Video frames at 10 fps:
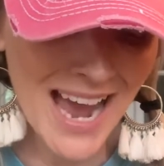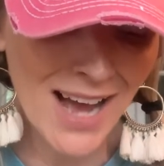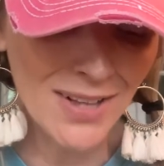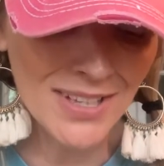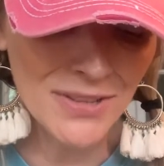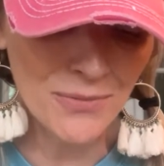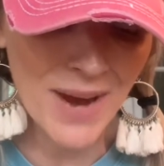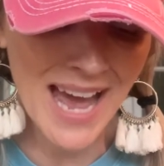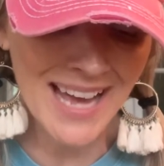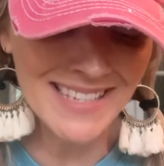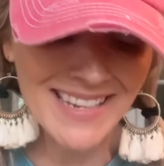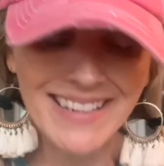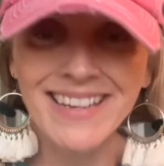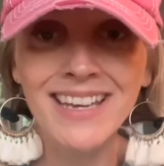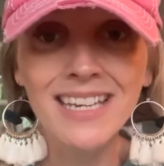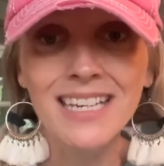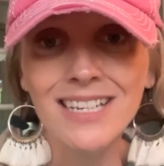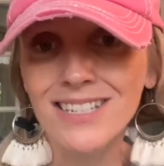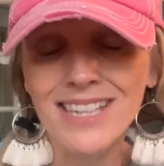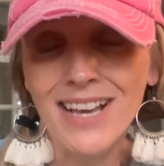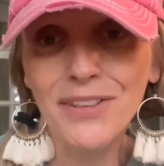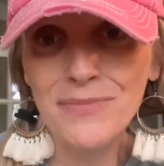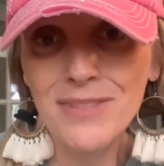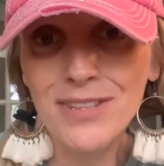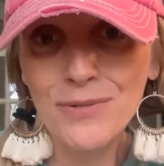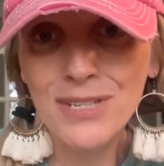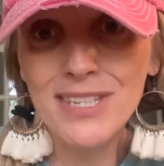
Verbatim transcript: owl and the rats and tell them that there was